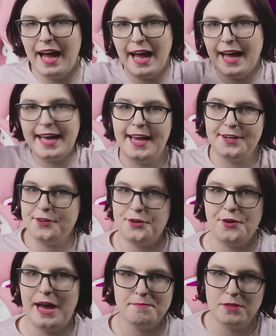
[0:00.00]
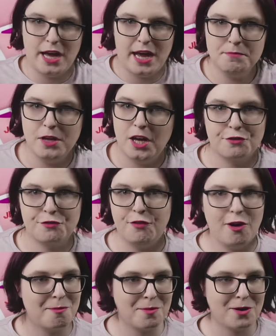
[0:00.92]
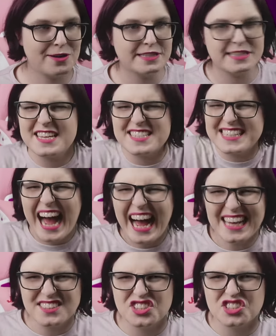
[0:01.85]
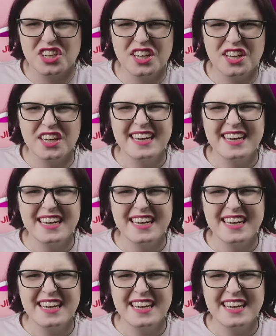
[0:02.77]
I don't know, I'm not a farmer. Is it hatch?